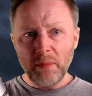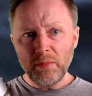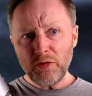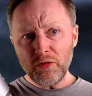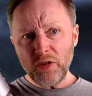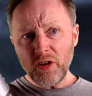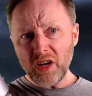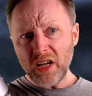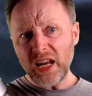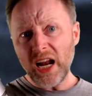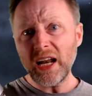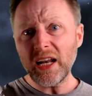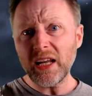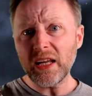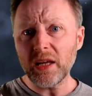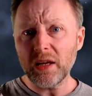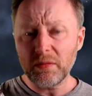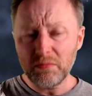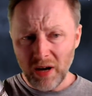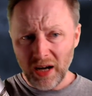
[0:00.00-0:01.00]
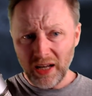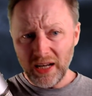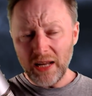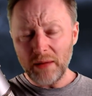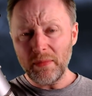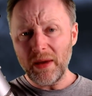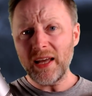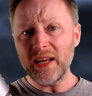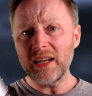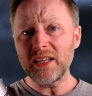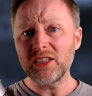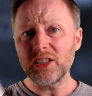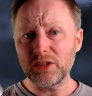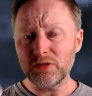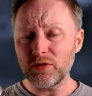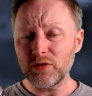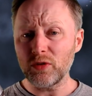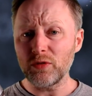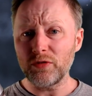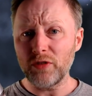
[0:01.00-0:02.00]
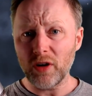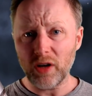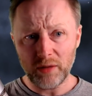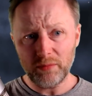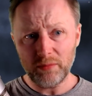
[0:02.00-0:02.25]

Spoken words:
And my auntie Mary just go